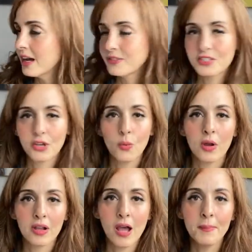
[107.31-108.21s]

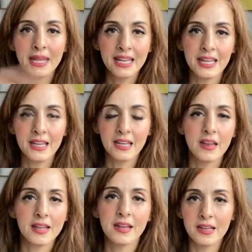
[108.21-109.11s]
So coming in,
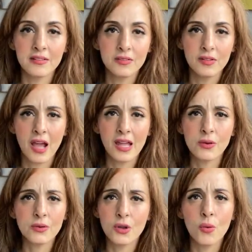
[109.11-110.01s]
and I
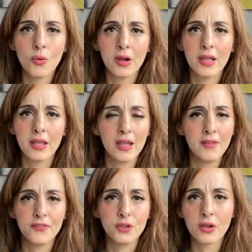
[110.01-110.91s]
don't know
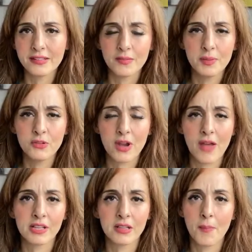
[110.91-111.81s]
if you guys have been
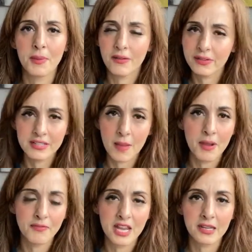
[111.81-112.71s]
traveling a lot, but every time
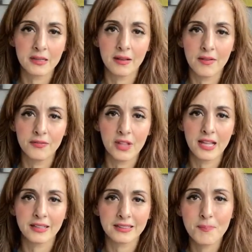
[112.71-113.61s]
I've taken a
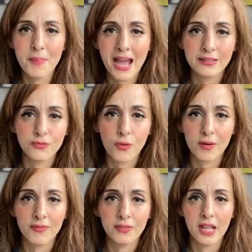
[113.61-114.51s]
flight, like the past
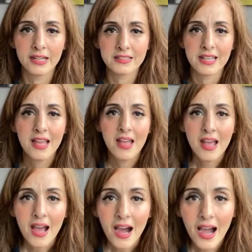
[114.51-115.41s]
4 flights,
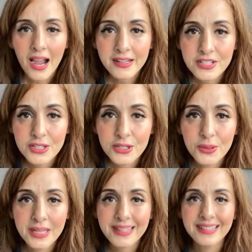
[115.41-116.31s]
hi to
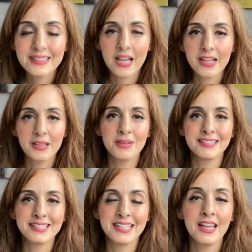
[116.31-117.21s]
you in Kentucky,
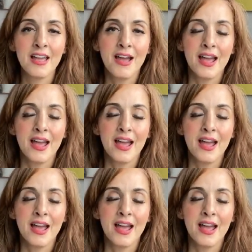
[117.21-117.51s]
Misty.